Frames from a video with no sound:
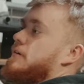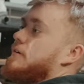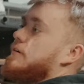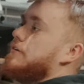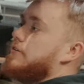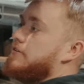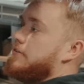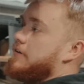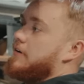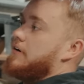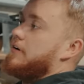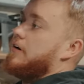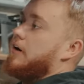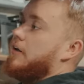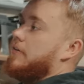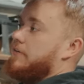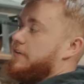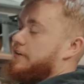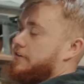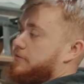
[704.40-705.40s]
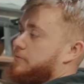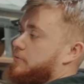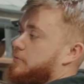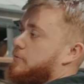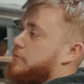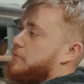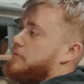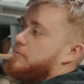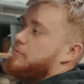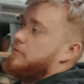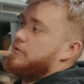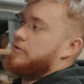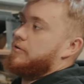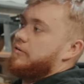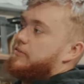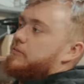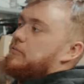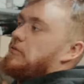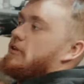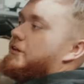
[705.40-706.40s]
So on this one, we're doing
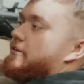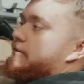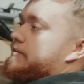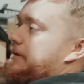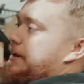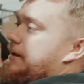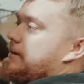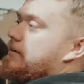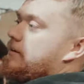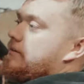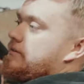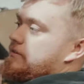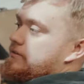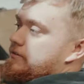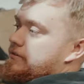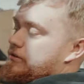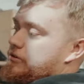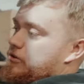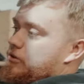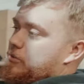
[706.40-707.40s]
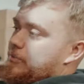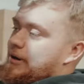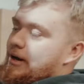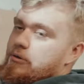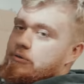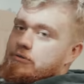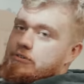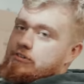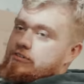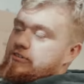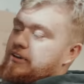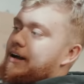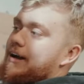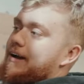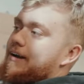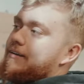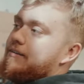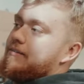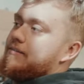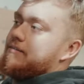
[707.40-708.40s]
some little tanks that come out of the
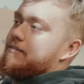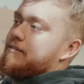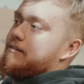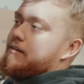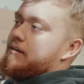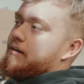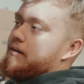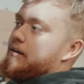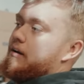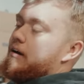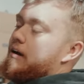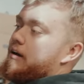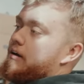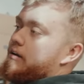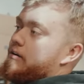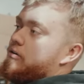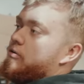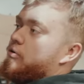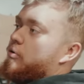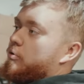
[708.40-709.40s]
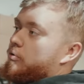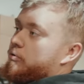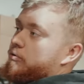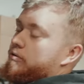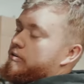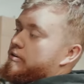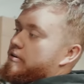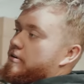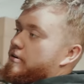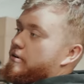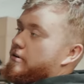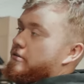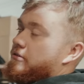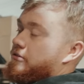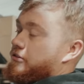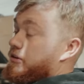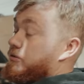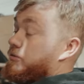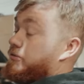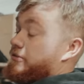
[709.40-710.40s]
sides and under,
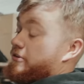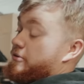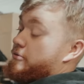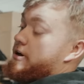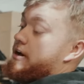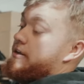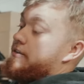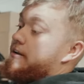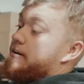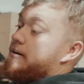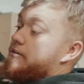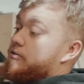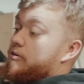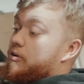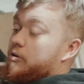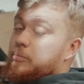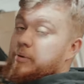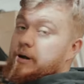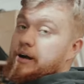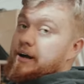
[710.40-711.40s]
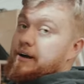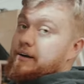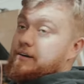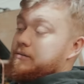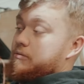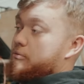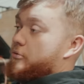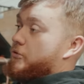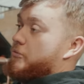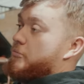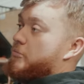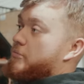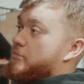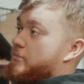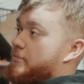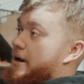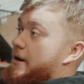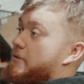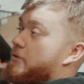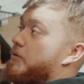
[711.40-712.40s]
usually where the anti-roll bar would
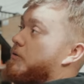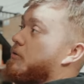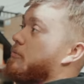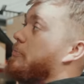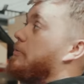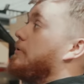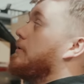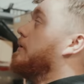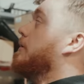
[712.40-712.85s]
mount up,